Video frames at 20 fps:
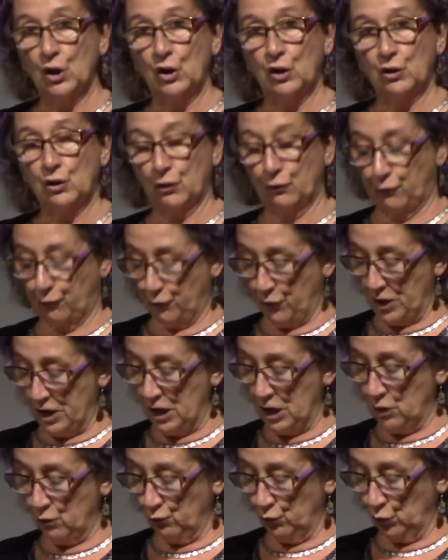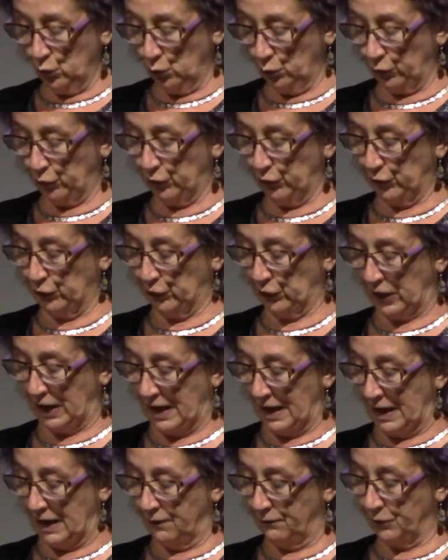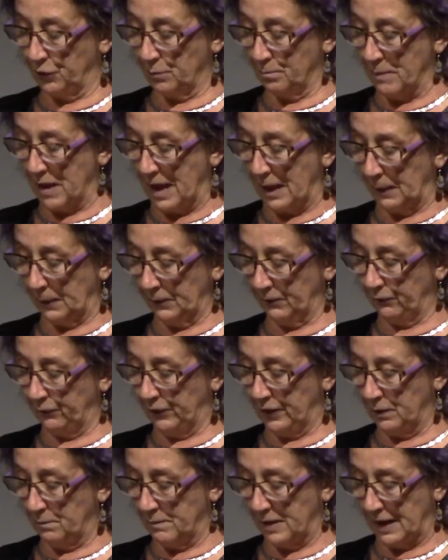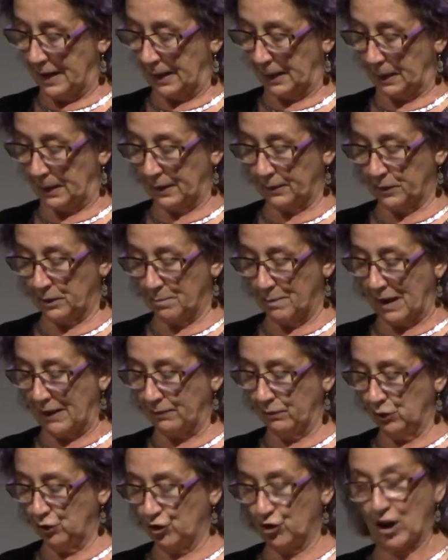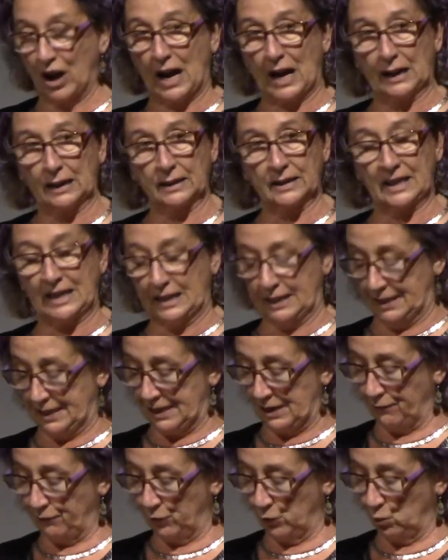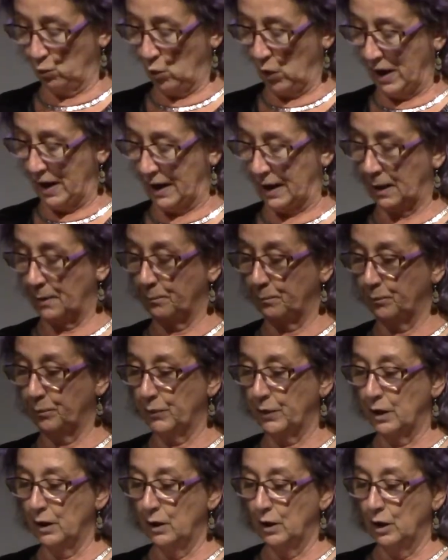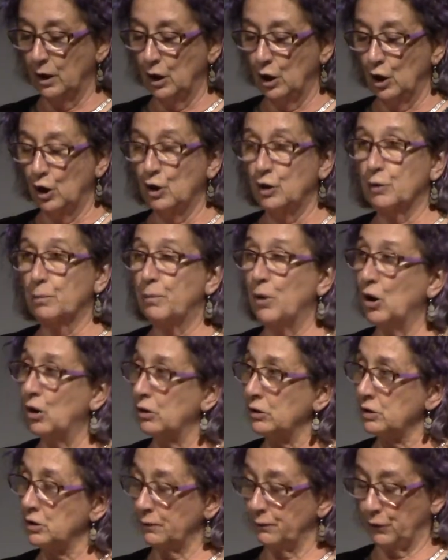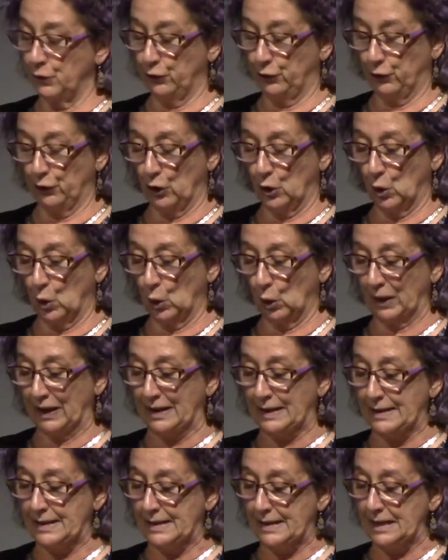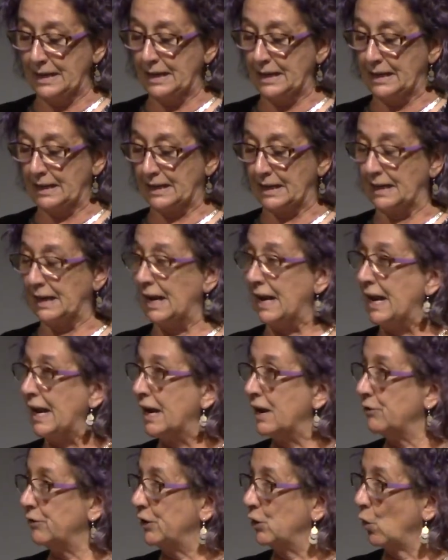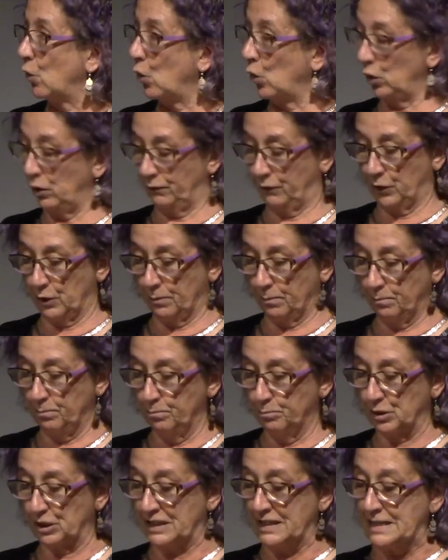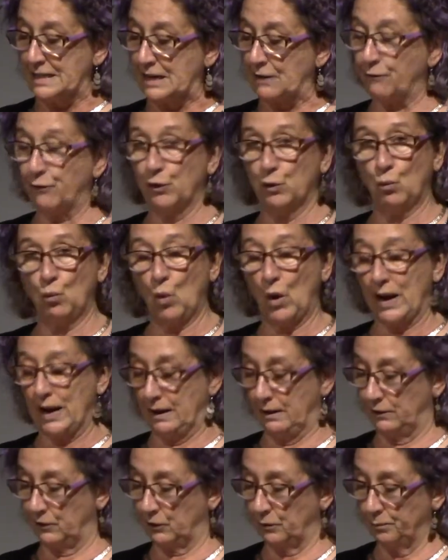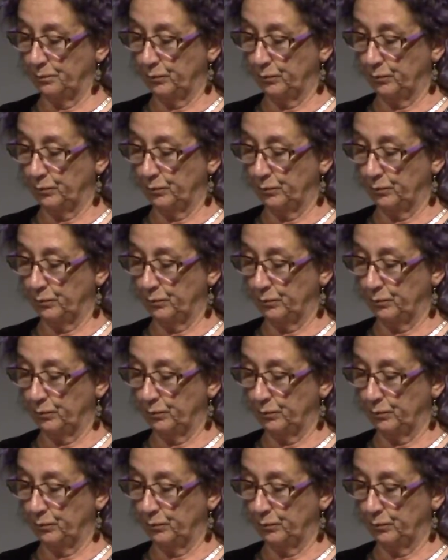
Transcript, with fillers: The free rules the slave, the male the female, and the man the child in a different way. The parts of the soul indeed inhere in all of them, but in different ways.